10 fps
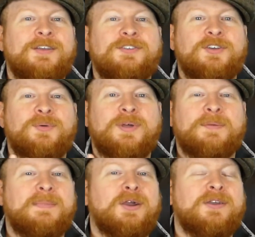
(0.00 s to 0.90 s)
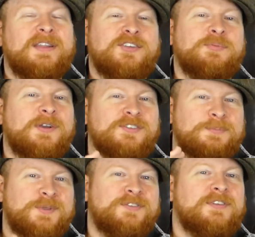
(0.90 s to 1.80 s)
So with American Express
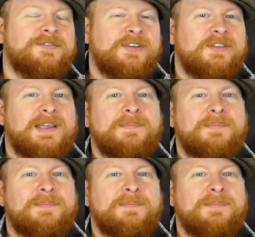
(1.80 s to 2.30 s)
specifically,